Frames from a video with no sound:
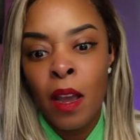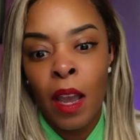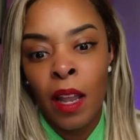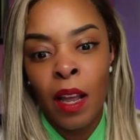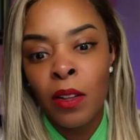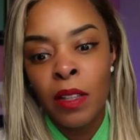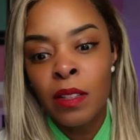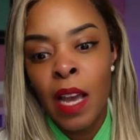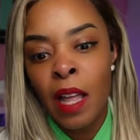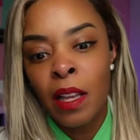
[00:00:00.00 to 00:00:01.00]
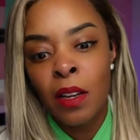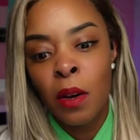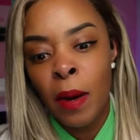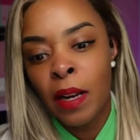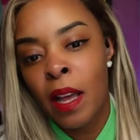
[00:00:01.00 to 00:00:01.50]
And the only Tyler I know
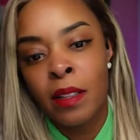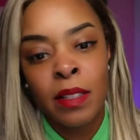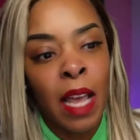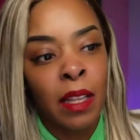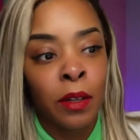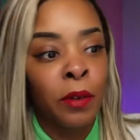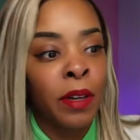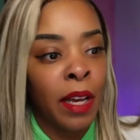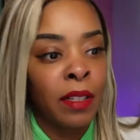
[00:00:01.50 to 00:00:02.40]
right now is Tyler the Creator.